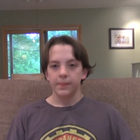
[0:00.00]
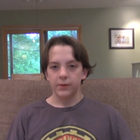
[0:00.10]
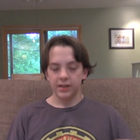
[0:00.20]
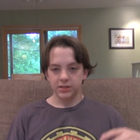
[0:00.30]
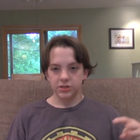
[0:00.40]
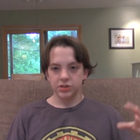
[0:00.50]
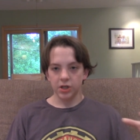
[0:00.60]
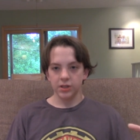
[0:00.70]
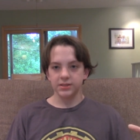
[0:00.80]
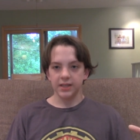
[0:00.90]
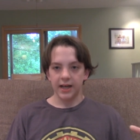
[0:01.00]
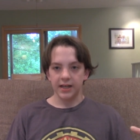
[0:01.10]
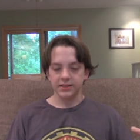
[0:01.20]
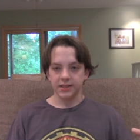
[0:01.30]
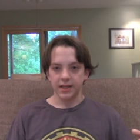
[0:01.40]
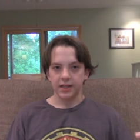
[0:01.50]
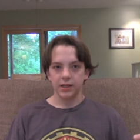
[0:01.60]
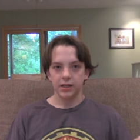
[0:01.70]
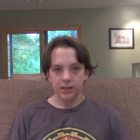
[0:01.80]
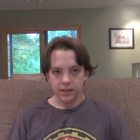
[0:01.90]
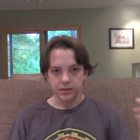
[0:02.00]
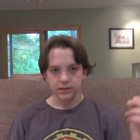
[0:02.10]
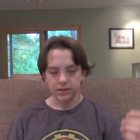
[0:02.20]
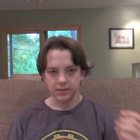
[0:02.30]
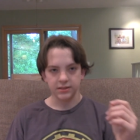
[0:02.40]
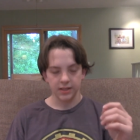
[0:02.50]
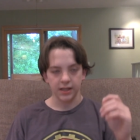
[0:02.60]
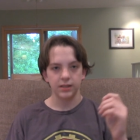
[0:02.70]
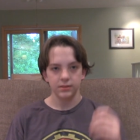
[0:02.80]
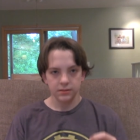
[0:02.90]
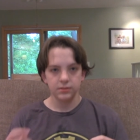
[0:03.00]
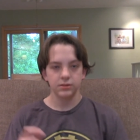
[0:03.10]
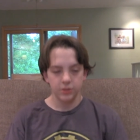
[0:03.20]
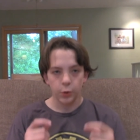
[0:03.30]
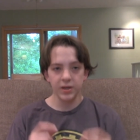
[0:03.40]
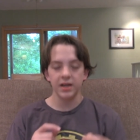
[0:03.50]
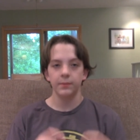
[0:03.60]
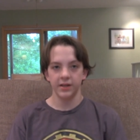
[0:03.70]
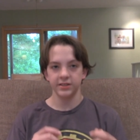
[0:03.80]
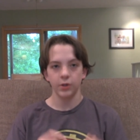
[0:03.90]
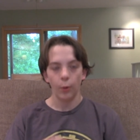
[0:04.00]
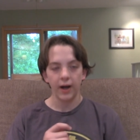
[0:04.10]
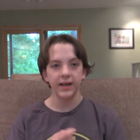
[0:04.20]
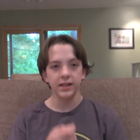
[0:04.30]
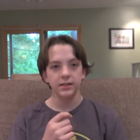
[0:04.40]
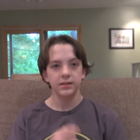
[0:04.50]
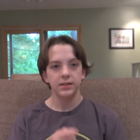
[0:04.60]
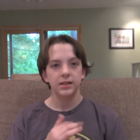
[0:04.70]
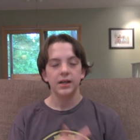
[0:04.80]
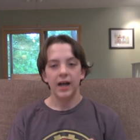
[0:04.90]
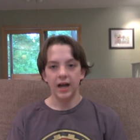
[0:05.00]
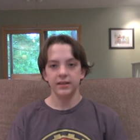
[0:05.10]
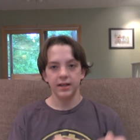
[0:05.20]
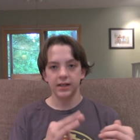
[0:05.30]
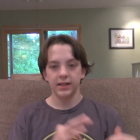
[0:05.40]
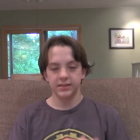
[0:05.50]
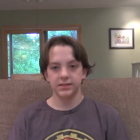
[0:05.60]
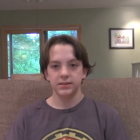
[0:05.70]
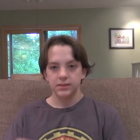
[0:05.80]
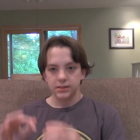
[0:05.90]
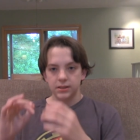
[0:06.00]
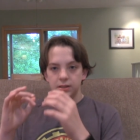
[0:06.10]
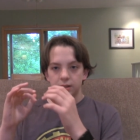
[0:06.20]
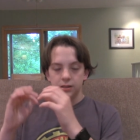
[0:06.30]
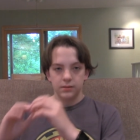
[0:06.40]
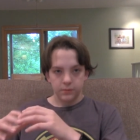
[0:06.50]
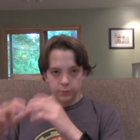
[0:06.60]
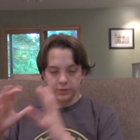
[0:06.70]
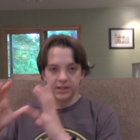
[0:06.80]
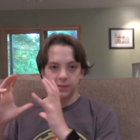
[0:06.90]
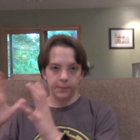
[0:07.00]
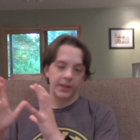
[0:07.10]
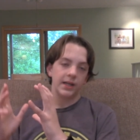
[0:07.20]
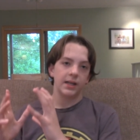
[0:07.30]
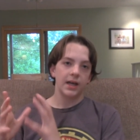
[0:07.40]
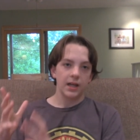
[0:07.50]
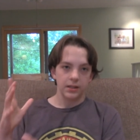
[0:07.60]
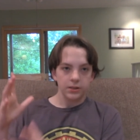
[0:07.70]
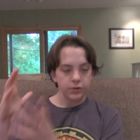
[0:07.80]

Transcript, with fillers: it starts as like it's like quick but it's quiet and then it gets really big and